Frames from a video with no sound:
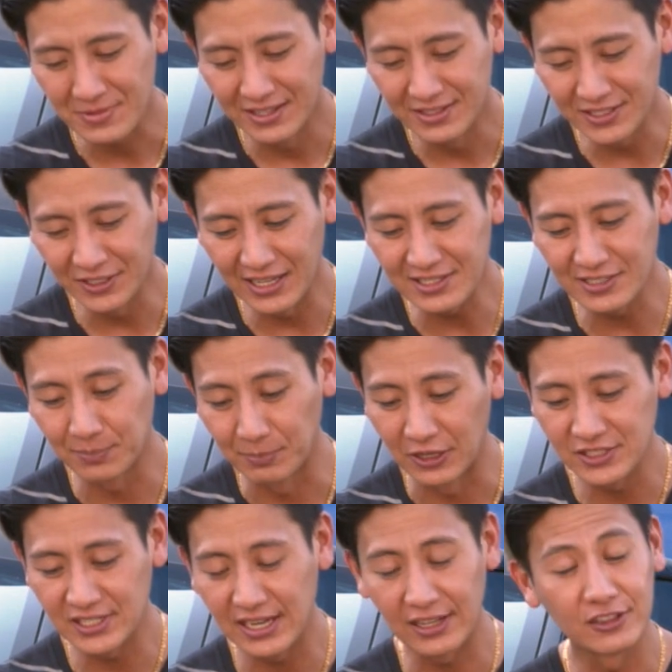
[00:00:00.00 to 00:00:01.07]
So that's a
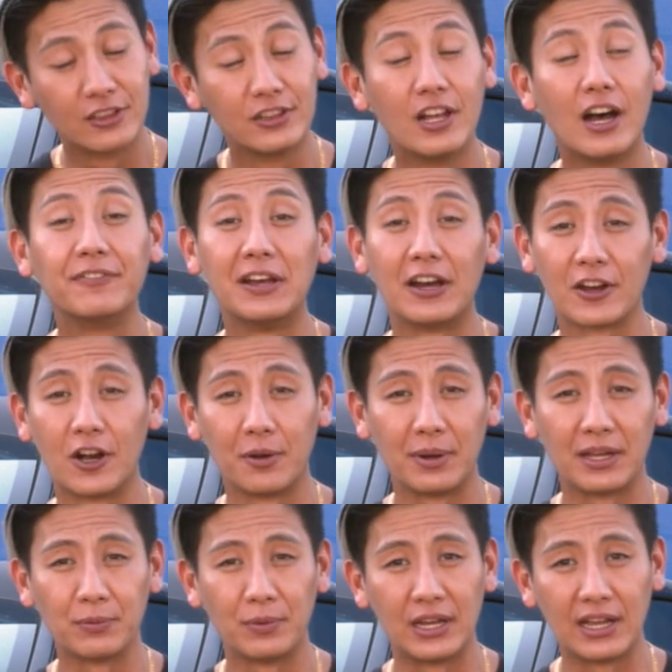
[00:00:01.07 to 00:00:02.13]
Mercy. I love that car,
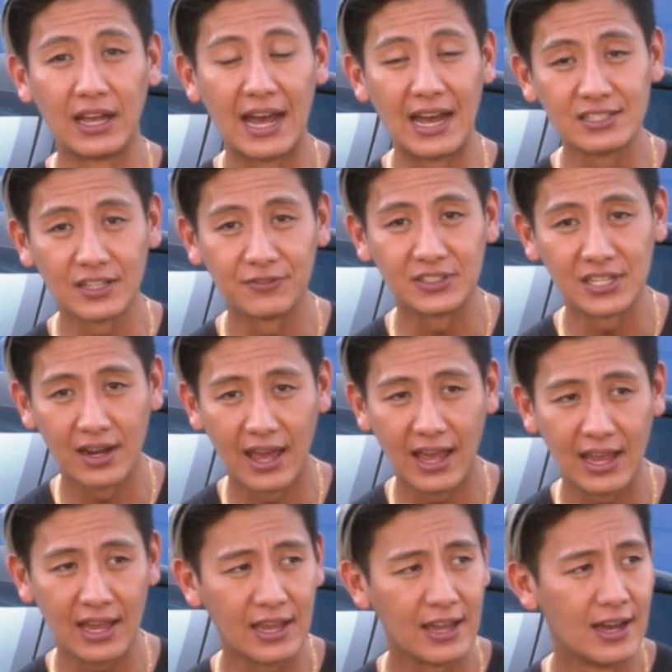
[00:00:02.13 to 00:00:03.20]
by the way. As of
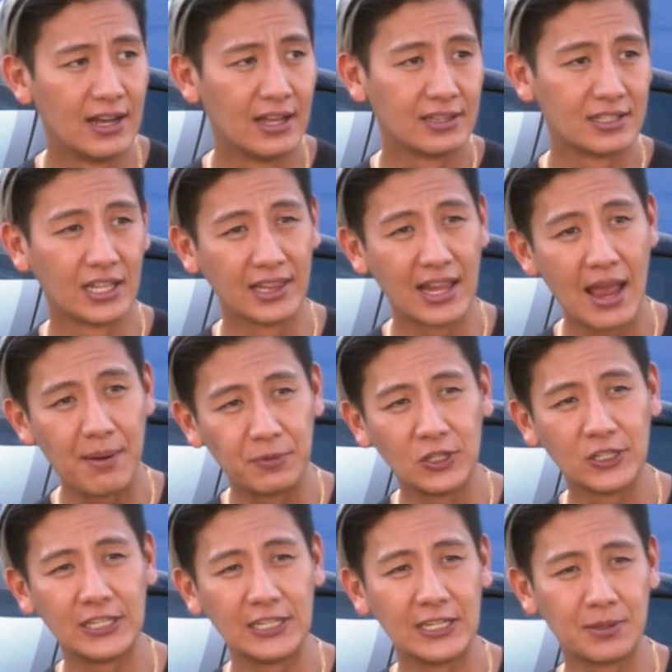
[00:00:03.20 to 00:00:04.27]
today, the
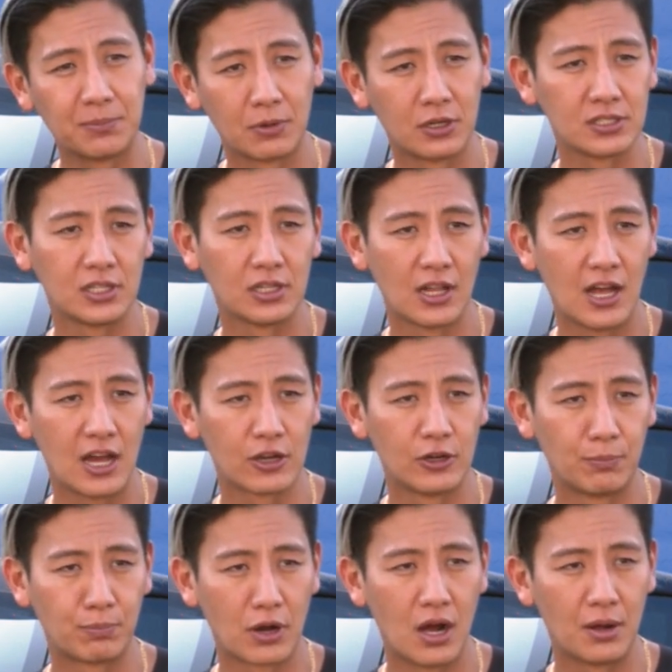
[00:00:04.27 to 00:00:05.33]
Lamborghini
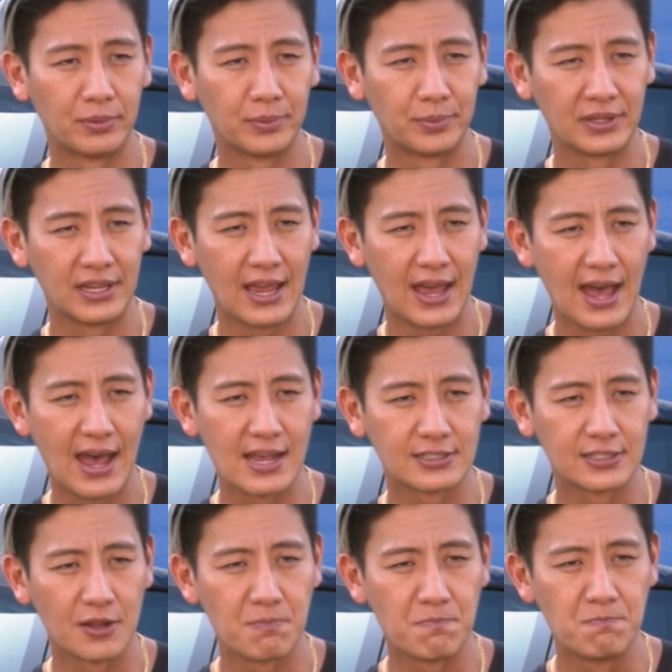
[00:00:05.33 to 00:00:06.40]
Murcielago probably
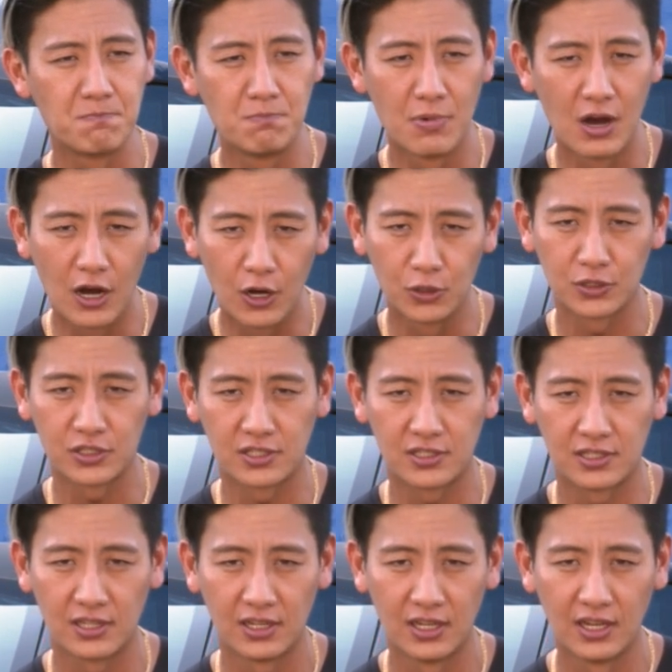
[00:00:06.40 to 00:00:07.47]
has the
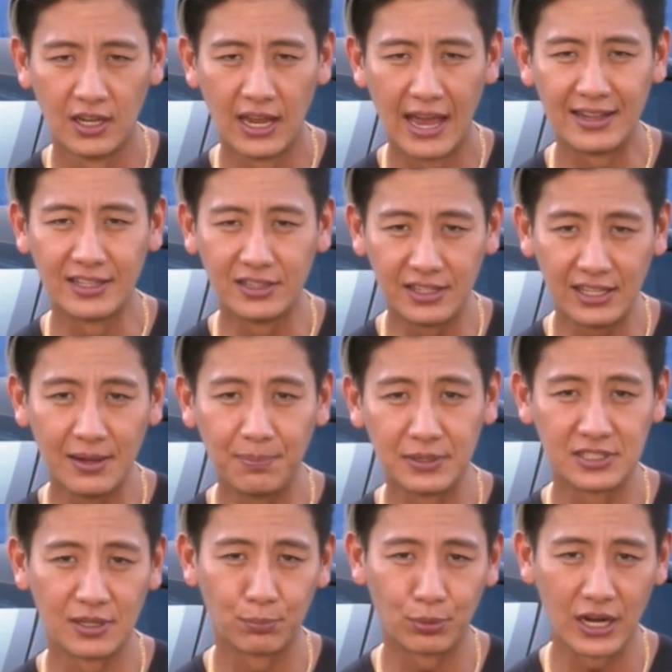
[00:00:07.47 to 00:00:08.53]
most and the
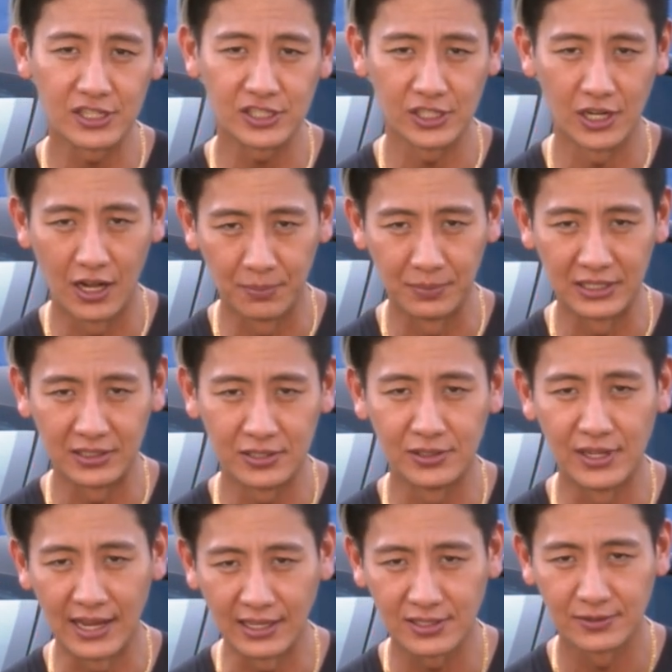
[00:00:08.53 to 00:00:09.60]
deepest impression on me to
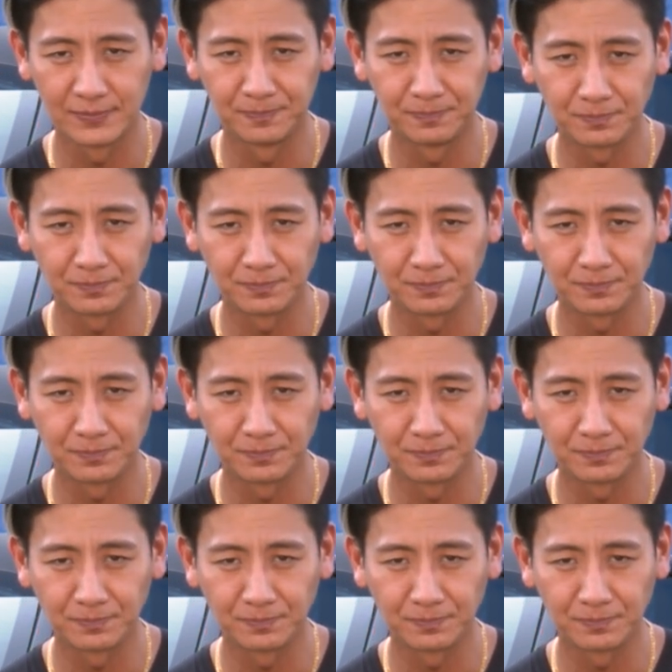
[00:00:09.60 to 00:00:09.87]
date.